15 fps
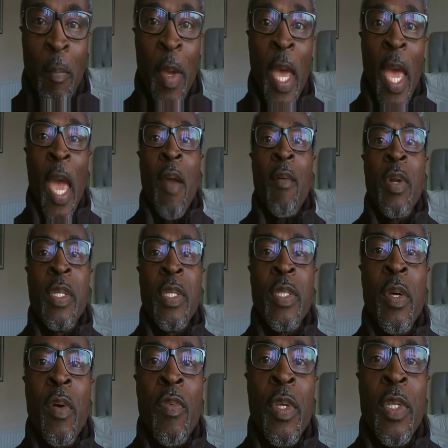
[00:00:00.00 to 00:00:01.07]

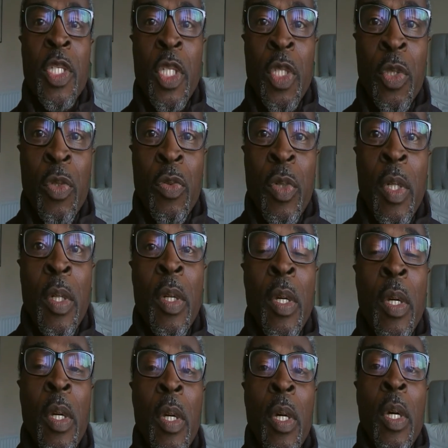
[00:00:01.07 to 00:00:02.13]
parents of the children
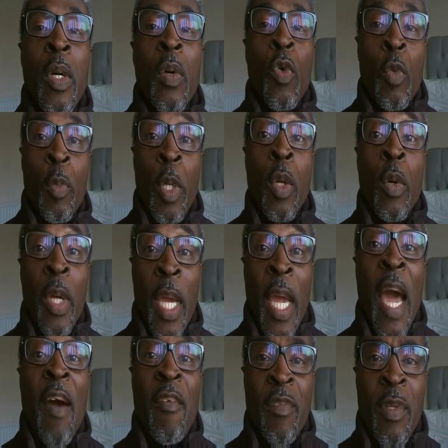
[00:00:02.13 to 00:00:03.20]
would be
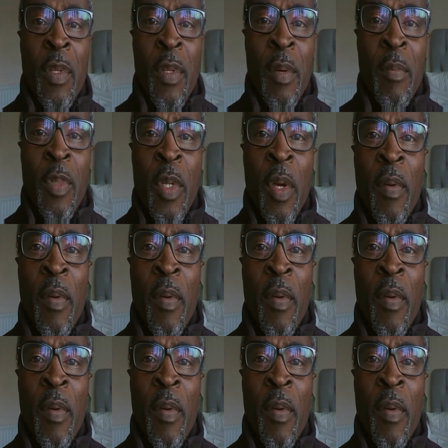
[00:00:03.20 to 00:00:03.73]
looking after them.